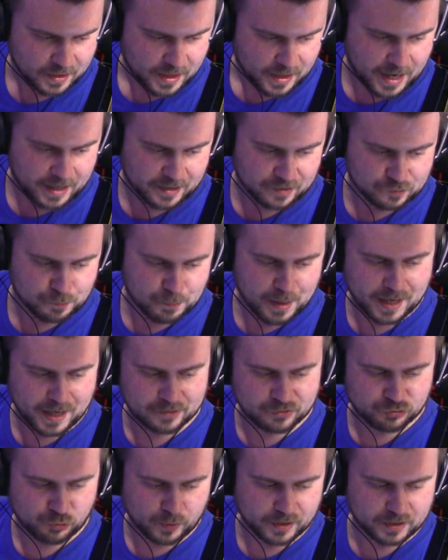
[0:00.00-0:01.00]
And is May
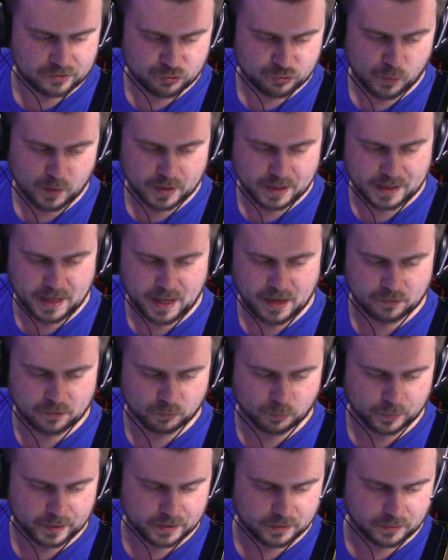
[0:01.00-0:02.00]
2020 a
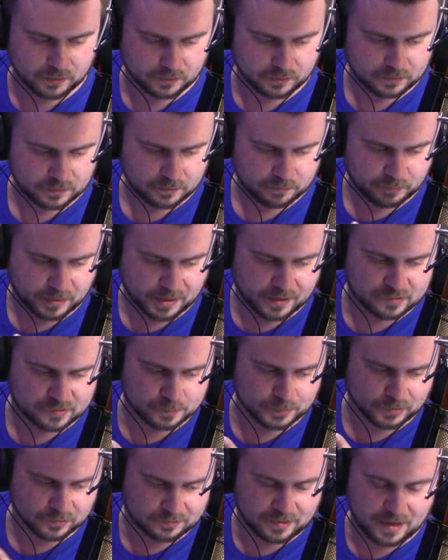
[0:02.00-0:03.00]
real
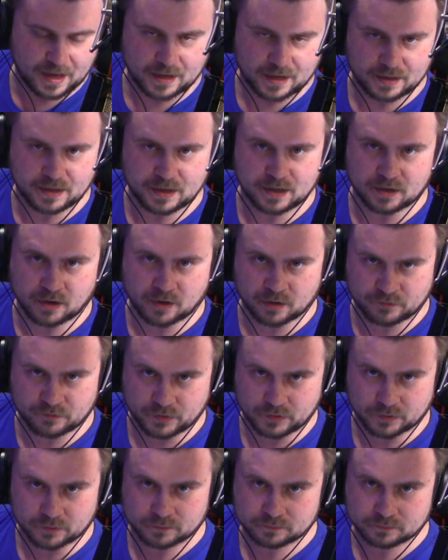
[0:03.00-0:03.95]
possible date in our view?